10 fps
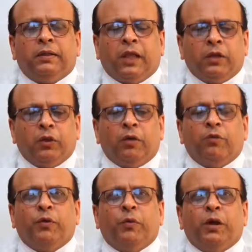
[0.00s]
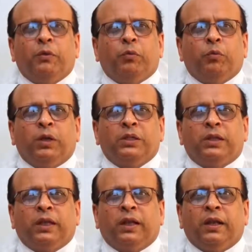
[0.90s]
Thank you, everyone.
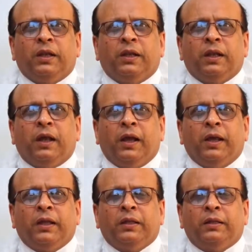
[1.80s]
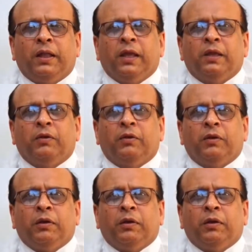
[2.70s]
Once again, I thank